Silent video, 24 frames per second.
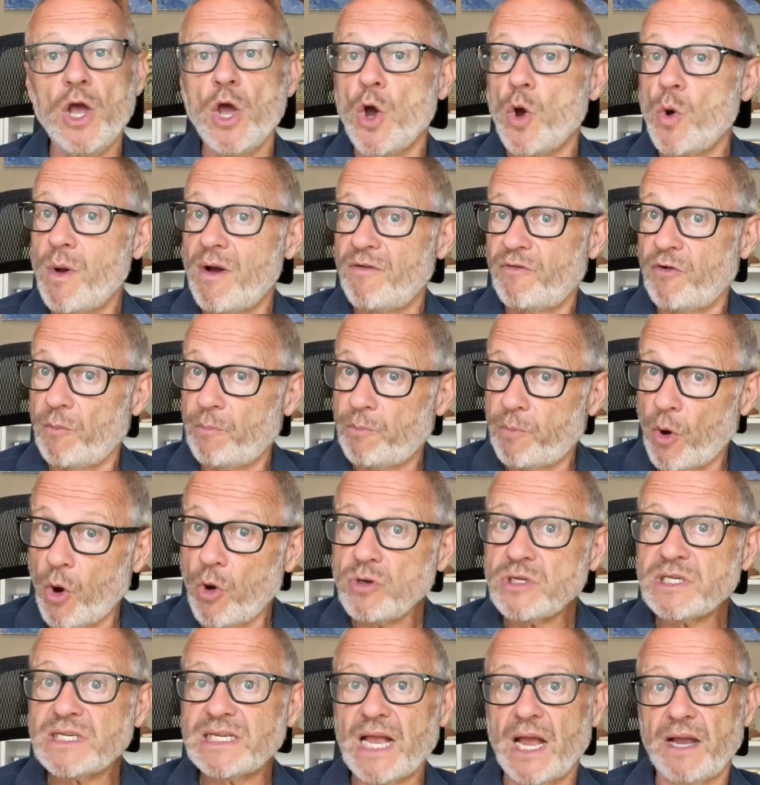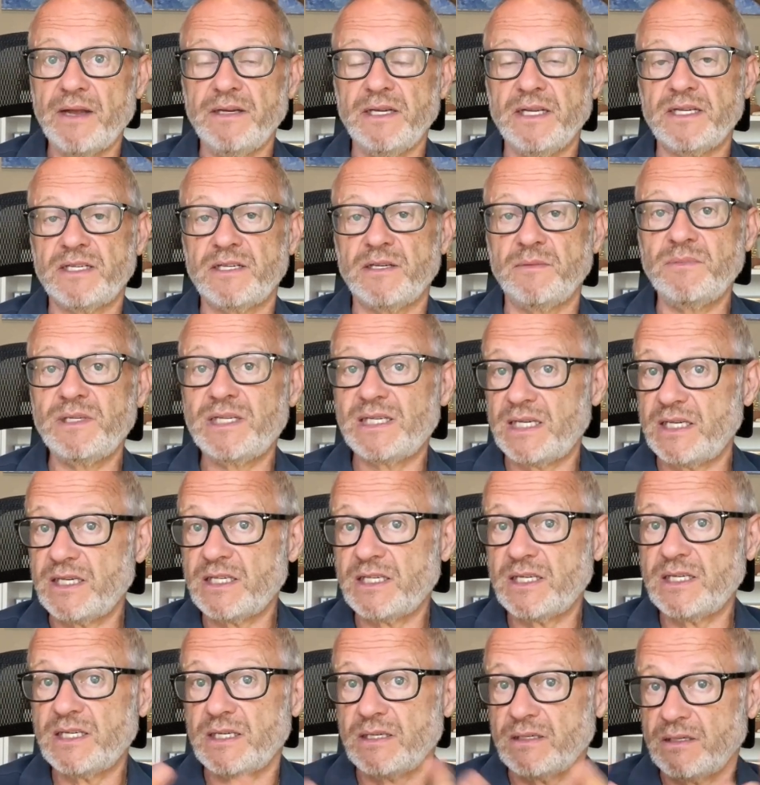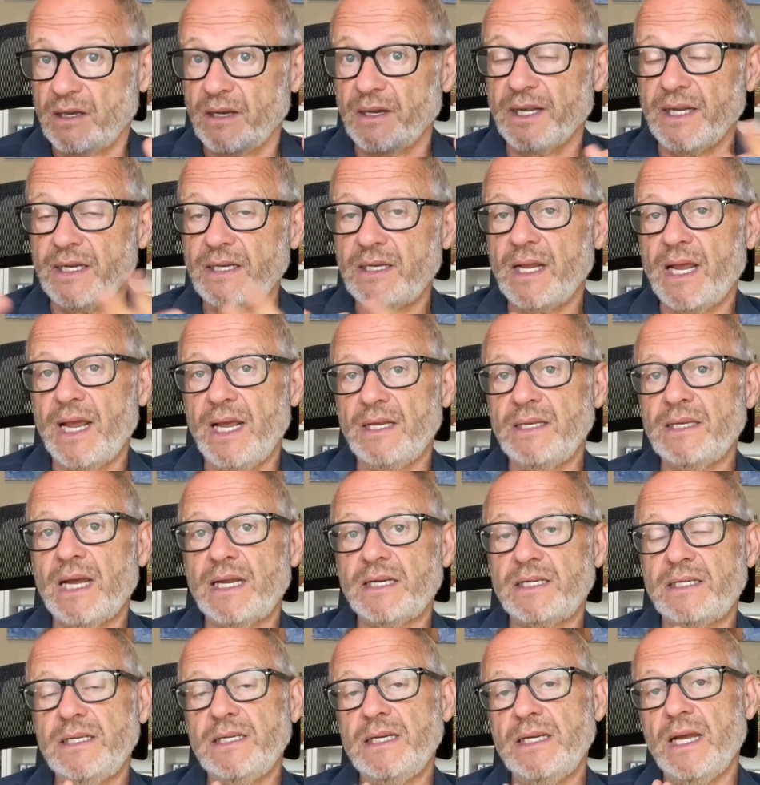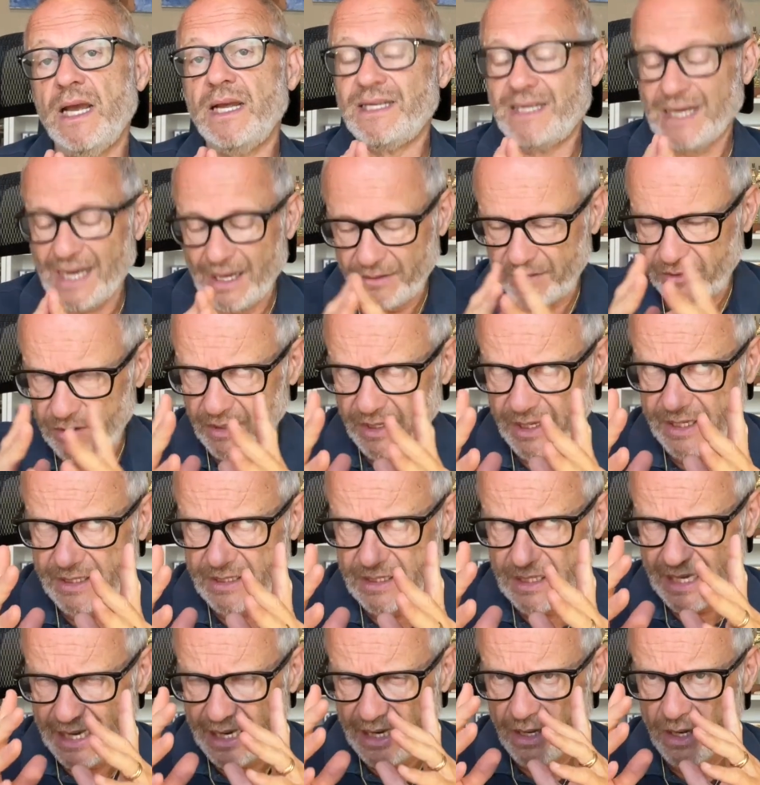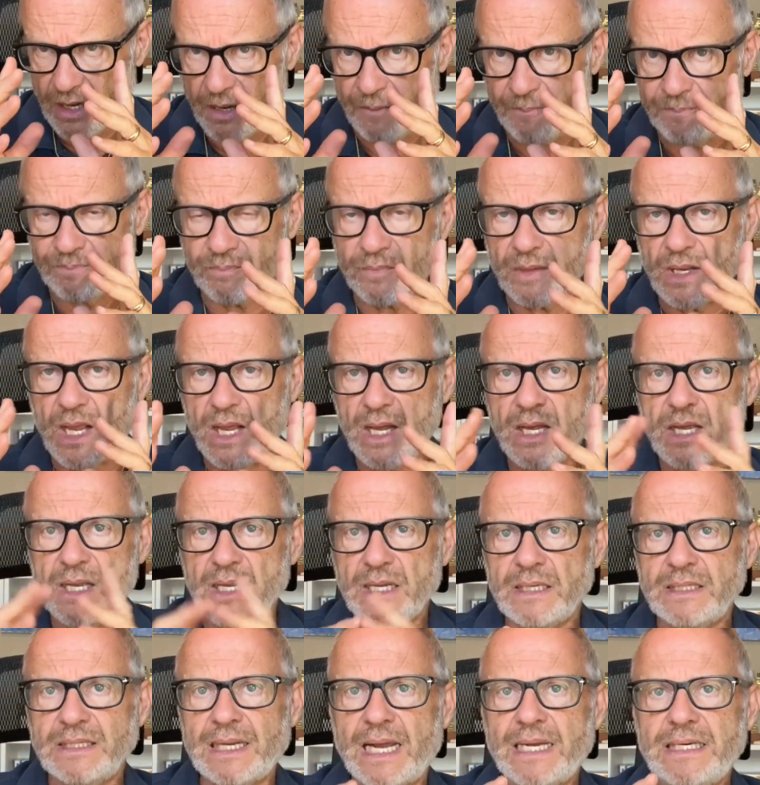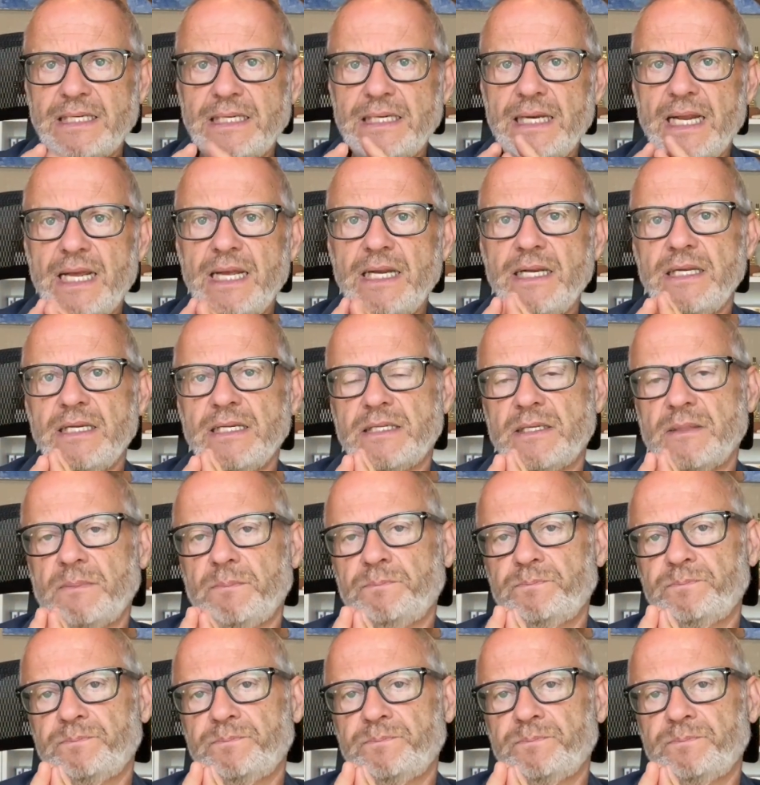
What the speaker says: who have opposed Zionism since the late 1890s.